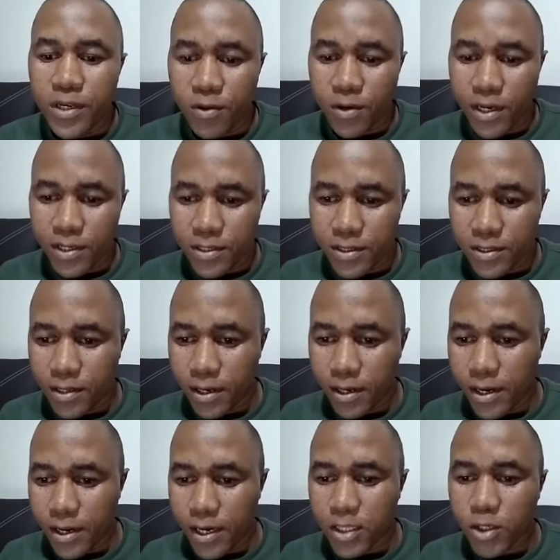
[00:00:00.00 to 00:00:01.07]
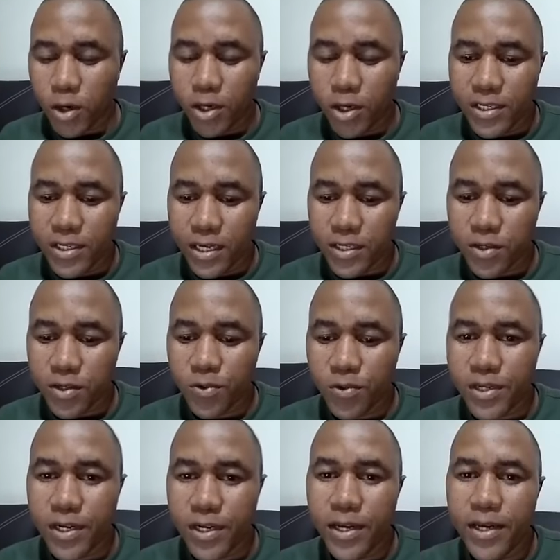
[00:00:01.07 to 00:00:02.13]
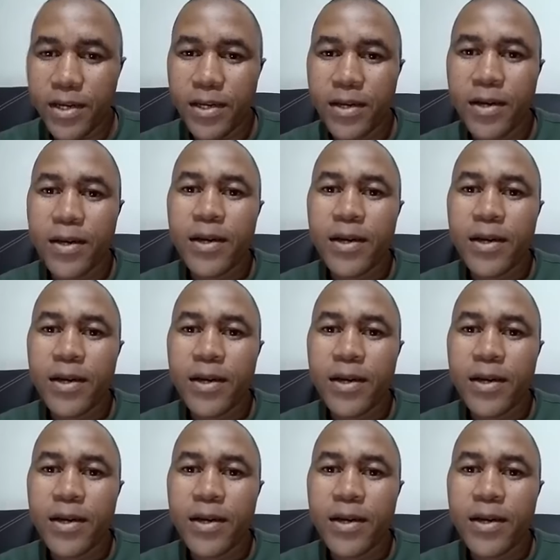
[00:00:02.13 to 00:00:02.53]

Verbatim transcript: has uh, joined us today.